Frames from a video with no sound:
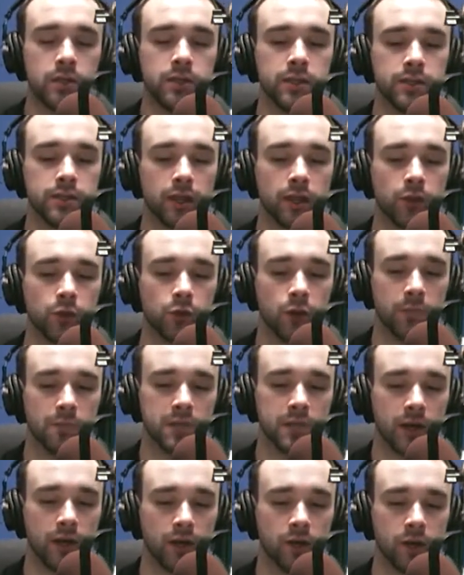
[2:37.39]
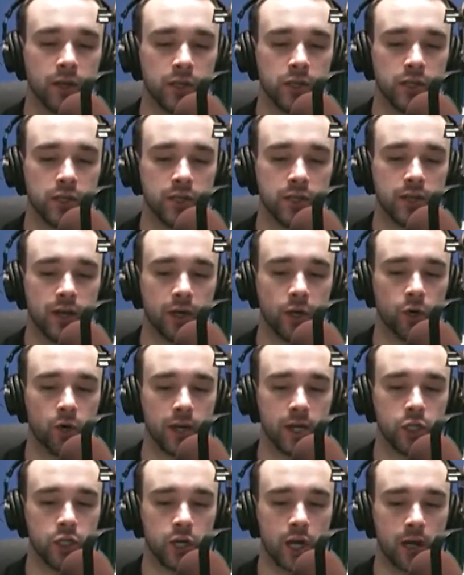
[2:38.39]
Since Donald Trump's inauguration, has done a
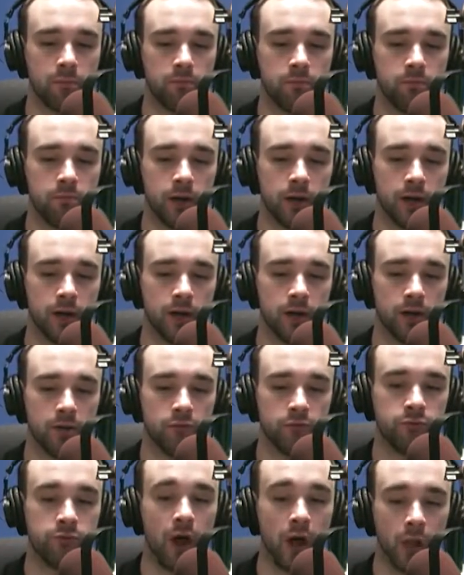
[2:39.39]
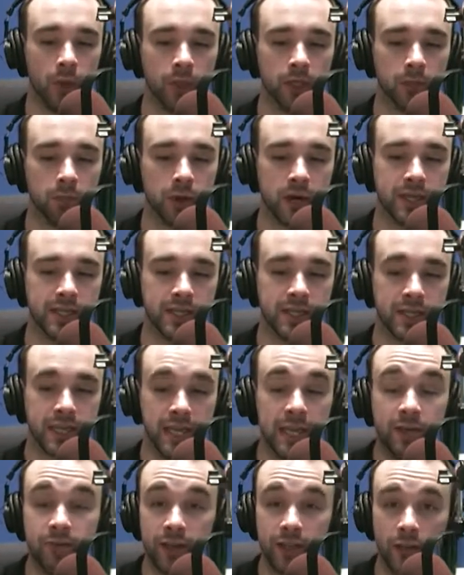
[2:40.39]
great job following the president,
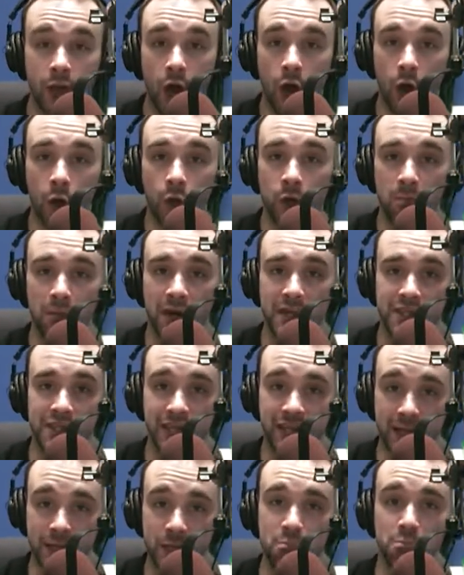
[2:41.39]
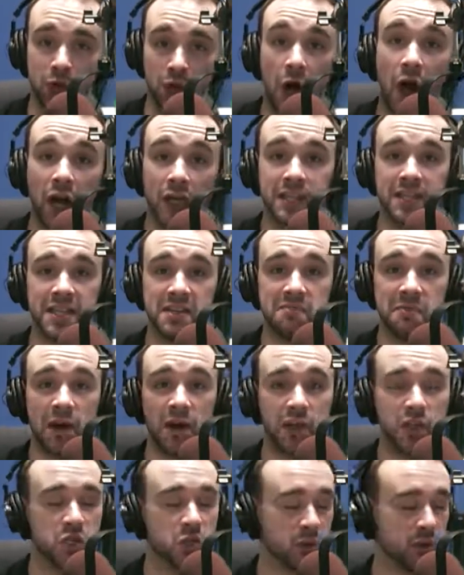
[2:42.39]
even though the president has blocked him
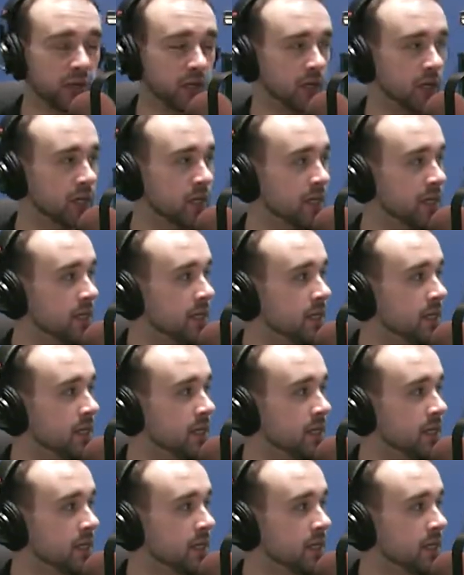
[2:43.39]
on Twitter.